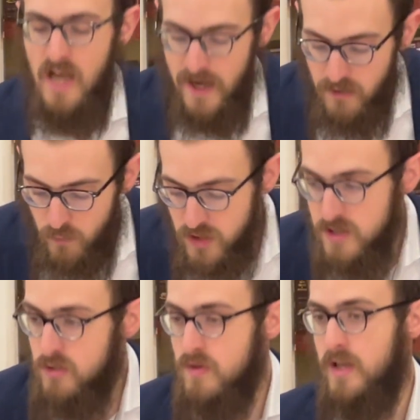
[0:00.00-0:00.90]
idol. We're
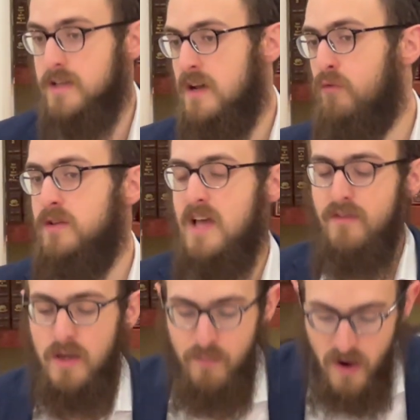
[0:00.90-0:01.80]
just doing it because everyone's
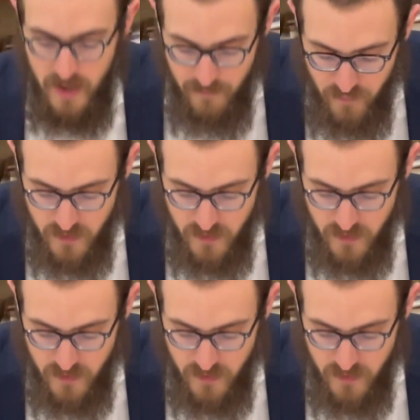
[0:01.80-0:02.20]
having a party.